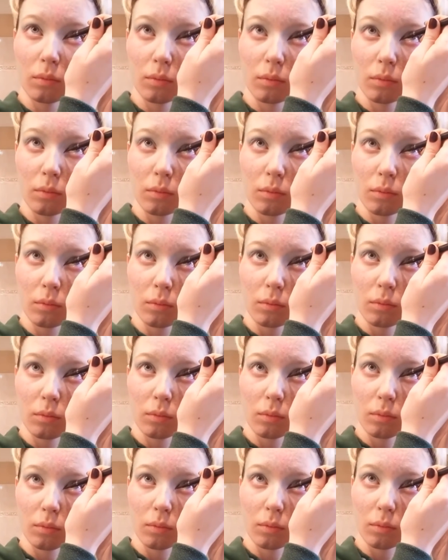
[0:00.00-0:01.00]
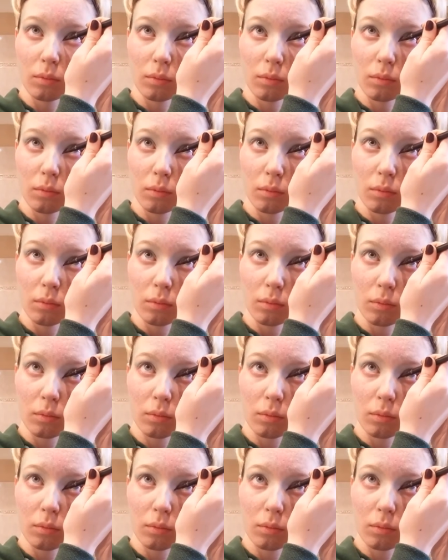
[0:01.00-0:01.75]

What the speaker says: (silence)